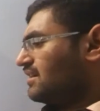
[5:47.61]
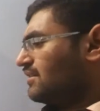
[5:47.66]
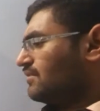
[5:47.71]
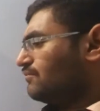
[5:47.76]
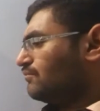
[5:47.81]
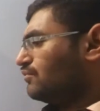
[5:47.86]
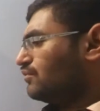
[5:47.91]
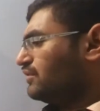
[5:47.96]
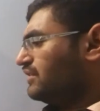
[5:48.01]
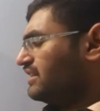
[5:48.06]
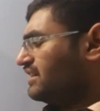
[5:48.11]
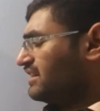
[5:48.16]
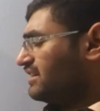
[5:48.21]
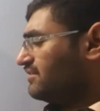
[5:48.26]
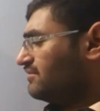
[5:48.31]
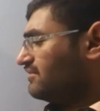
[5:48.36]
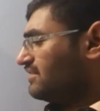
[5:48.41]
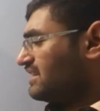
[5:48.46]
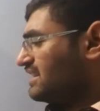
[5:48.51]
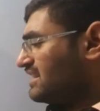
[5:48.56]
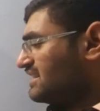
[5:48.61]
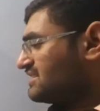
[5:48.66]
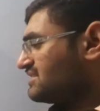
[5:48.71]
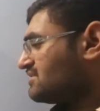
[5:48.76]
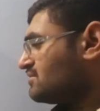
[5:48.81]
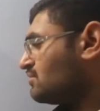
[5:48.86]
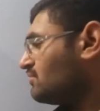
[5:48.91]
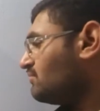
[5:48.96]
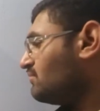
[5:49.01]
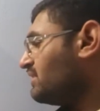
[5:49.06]
We have
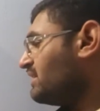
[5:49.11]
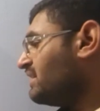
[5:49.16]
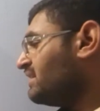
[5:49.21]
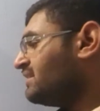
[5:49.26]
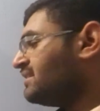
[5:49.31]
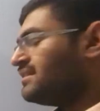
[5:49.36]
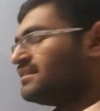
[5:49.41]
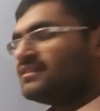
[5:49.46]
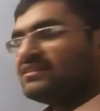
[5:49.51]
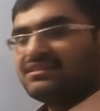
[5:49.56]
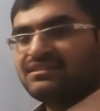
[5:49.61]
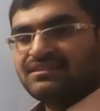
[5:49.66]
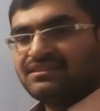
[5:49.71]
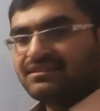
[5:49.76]
x of n,